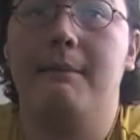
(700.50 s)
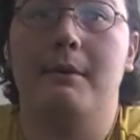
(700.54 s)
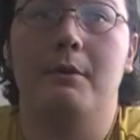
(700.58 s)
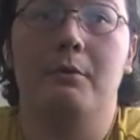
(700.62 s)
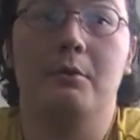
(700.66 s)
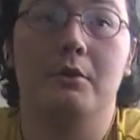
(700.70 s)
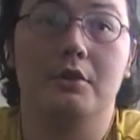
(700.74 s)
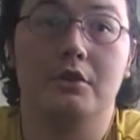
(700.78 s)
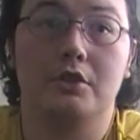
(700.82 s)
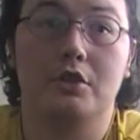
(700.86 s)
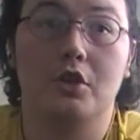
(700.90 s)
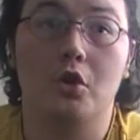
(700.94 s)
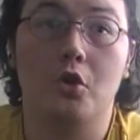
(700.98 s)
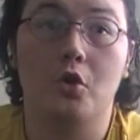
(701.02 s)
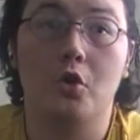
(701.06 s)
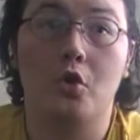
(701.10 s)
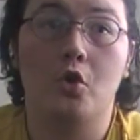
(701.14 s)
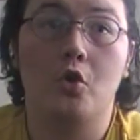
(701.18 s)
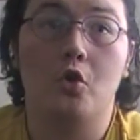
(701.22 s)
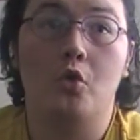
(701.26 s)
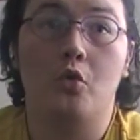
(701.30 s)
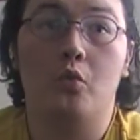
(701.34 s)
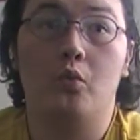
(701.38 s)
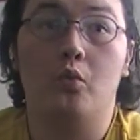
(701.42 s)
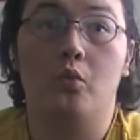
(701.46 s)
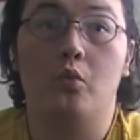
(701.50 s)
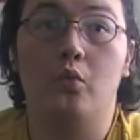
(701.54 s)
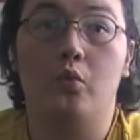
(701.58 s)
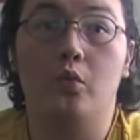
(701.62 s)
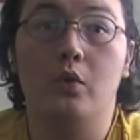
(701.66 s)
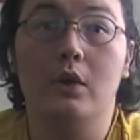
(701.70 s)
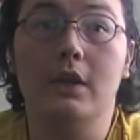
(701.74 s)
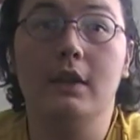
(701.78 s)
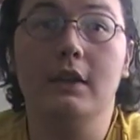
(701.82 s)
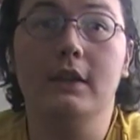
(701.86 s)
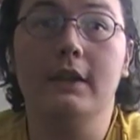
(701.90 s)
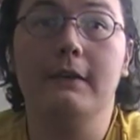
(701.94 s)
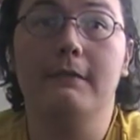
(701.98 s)
It was
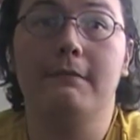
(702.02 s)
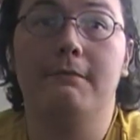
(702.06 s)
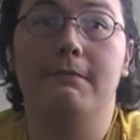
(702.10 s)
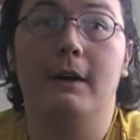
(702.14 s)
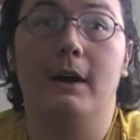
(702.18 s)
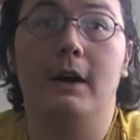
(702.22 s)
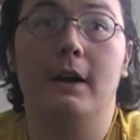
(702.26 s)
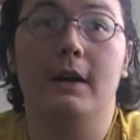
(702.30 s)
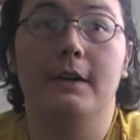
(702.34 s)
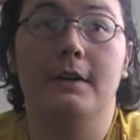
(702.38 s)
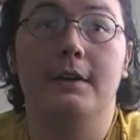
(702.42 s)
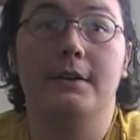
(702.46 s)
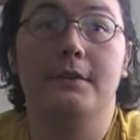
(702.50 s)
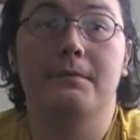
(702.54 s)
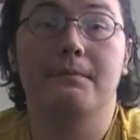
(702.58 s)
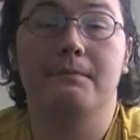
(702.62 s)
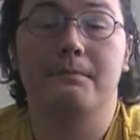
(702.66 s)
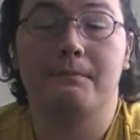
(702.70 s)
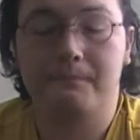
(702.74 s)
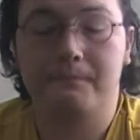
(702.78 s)
really fun.